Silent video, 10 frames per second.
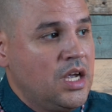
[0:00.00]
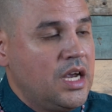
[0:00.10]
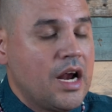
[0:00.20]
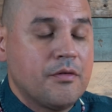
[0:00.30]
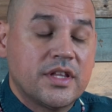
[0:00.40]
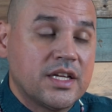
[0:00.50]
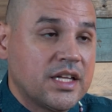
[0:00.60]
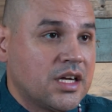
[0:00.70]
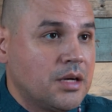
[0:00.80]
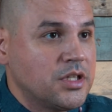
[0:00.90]
and everything
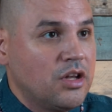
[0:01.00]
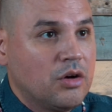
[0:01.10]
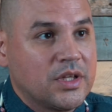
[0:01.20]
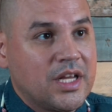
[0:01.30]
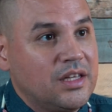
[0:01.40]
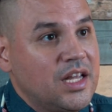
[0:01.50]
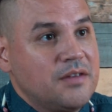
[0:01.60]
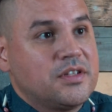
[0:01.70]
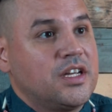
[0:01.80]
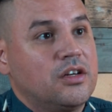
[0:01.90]
that comes along with that
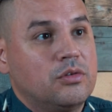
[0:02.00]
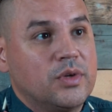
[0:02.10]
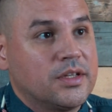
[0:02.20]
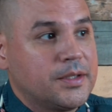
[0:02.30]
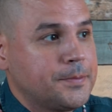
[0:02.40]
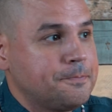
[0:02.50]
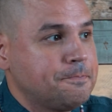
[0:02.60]
lifestyle, with